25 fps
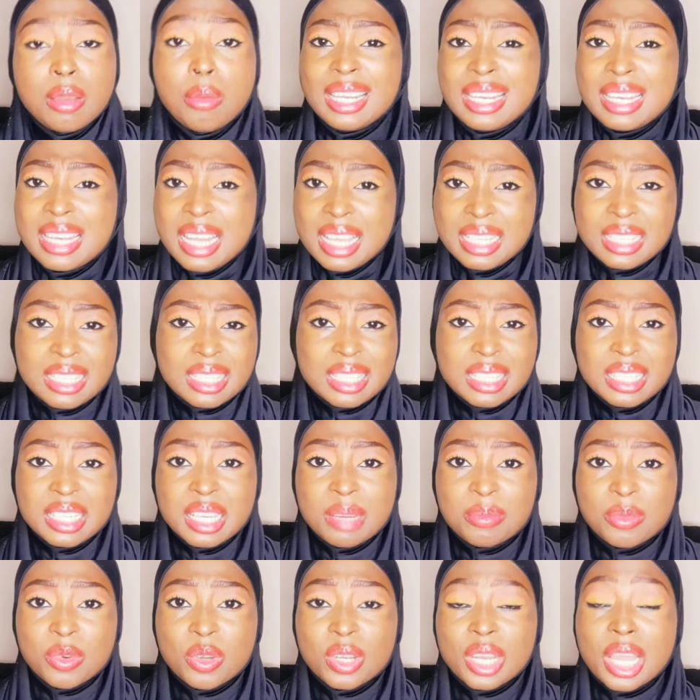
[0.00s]
less
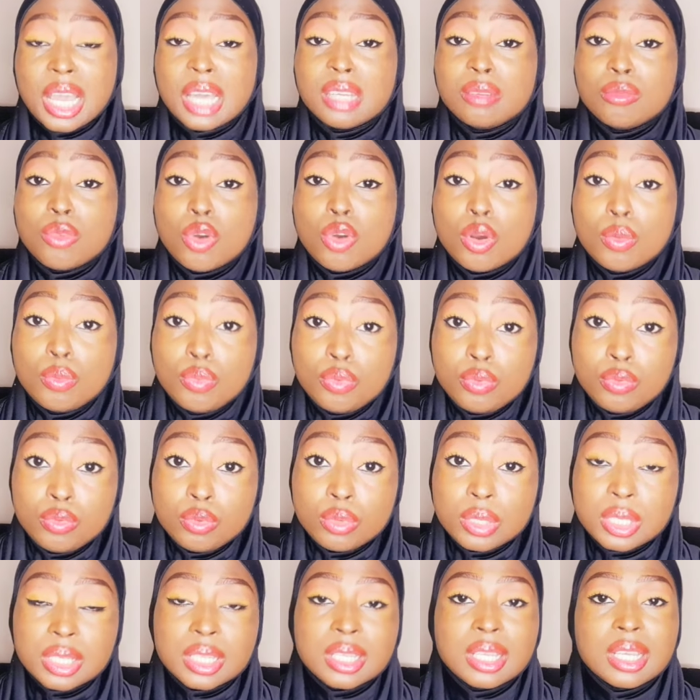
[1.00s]
cinnamon, and more
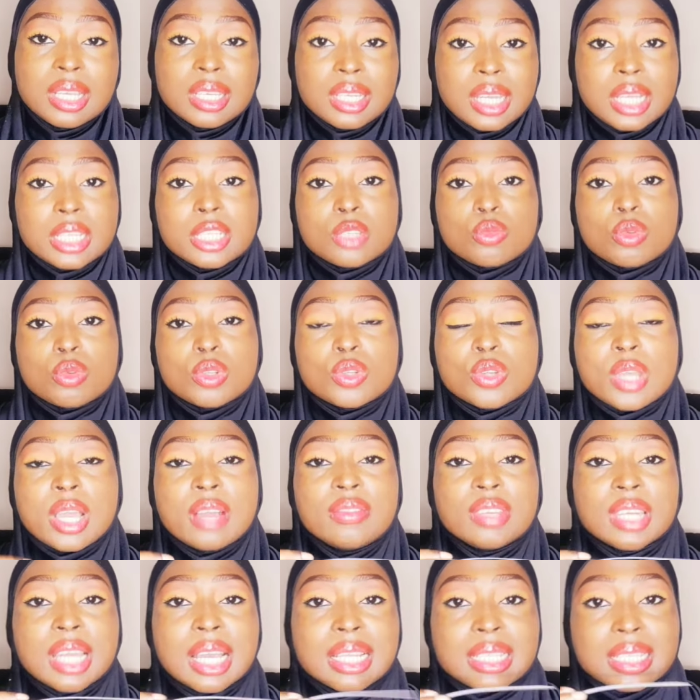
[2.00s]
booze. That is what you
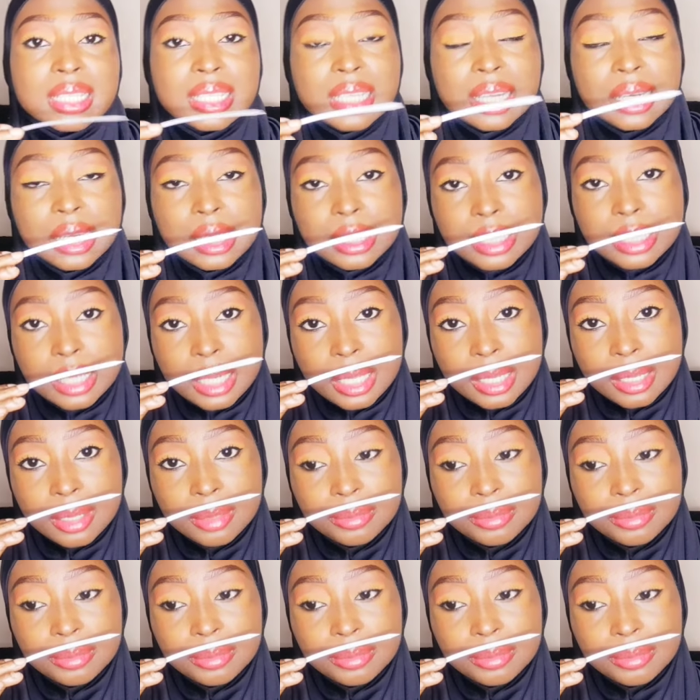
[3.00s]
have in Artisan Ethnique.